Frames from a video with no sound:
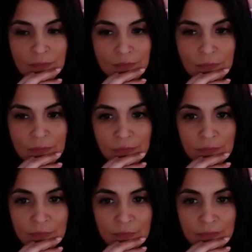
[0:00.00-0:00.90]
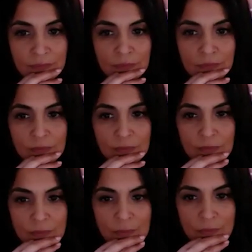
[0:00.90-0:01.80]

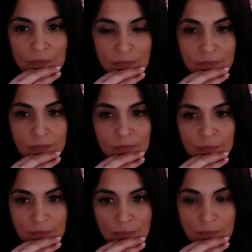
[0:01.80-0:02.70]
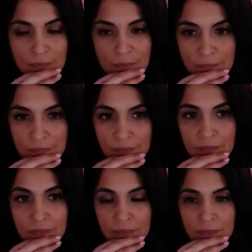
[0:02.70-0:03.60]

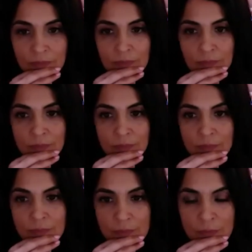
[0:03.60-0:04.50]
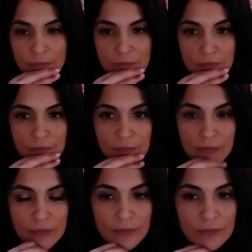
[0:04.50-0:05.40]

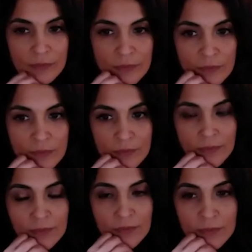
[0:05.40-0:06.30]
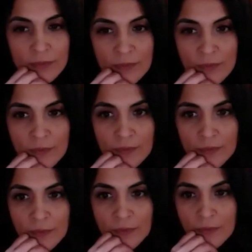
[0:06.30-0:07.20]

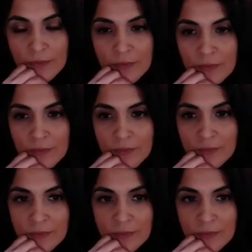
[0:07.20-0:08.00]
[no speech]